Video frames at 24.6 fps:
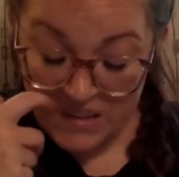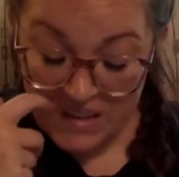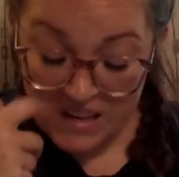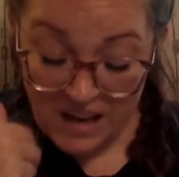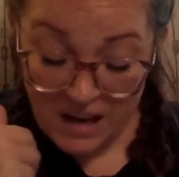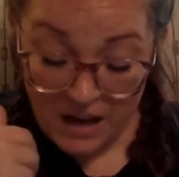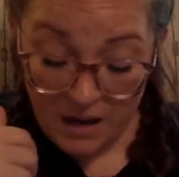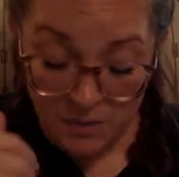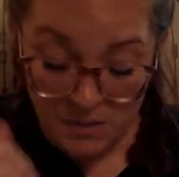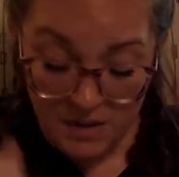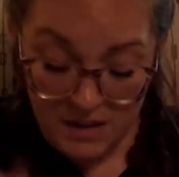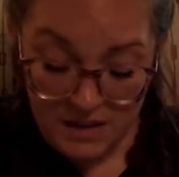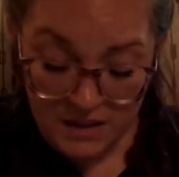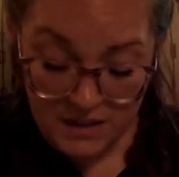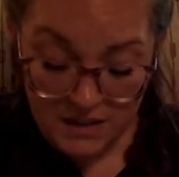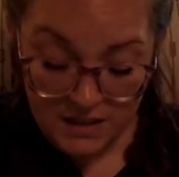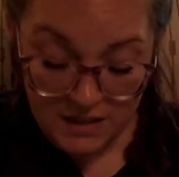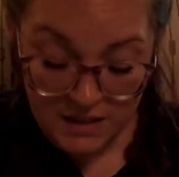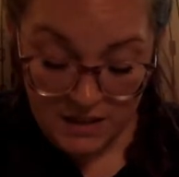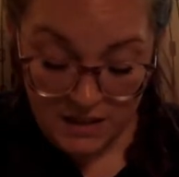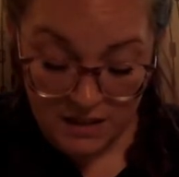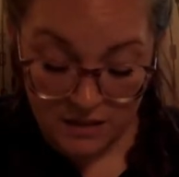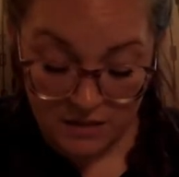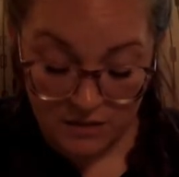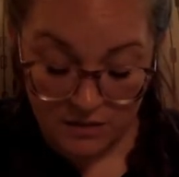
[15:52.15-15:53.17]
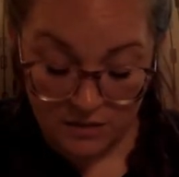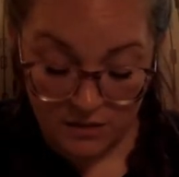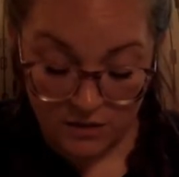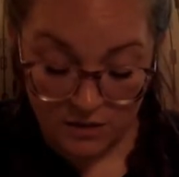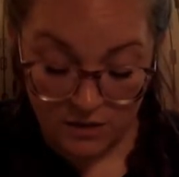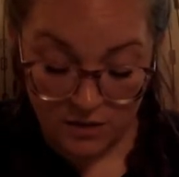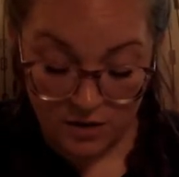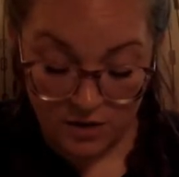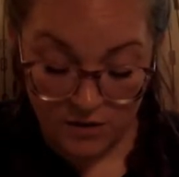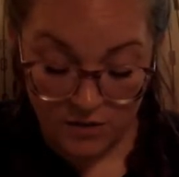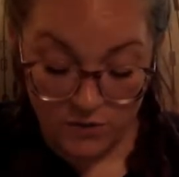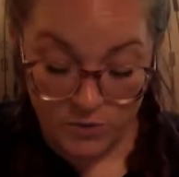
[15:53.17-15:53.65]
"I'm innocent,"
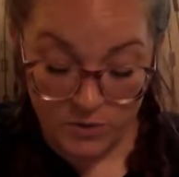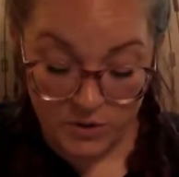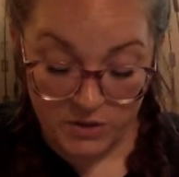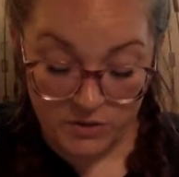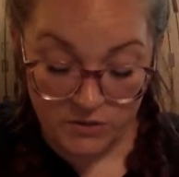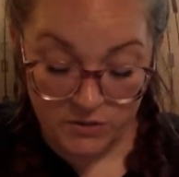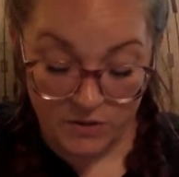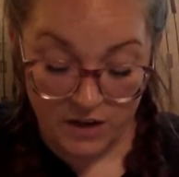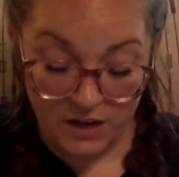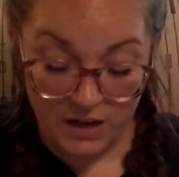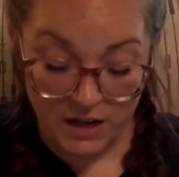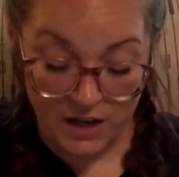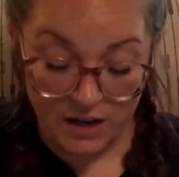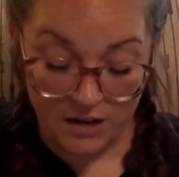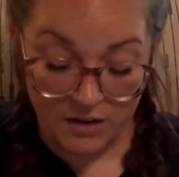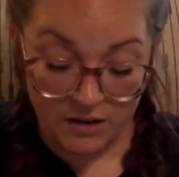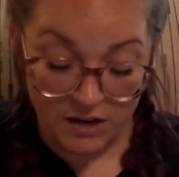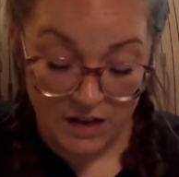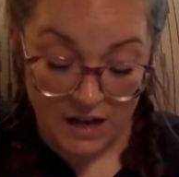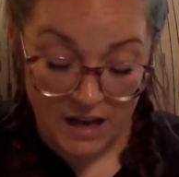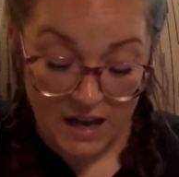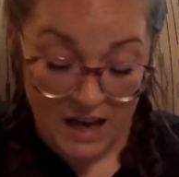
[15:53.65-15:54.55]
her voice rang out.